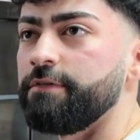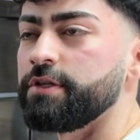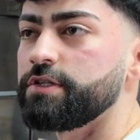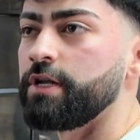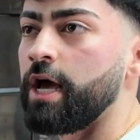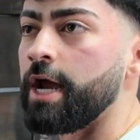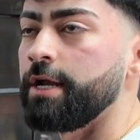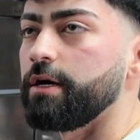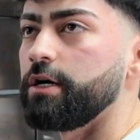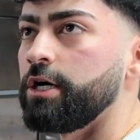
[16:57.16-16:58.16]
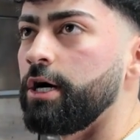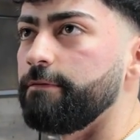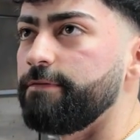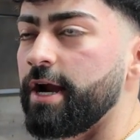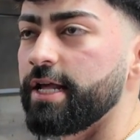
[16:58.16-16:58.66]
11 to 9,
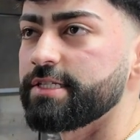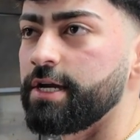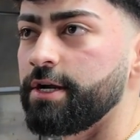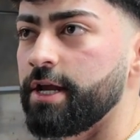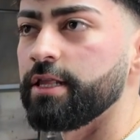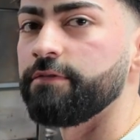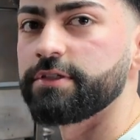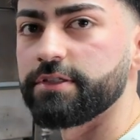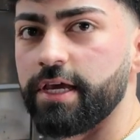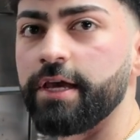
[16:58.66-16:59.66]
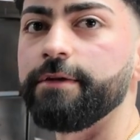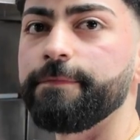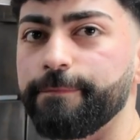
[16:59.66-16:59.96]
Friday, Saturday, 11 to 10.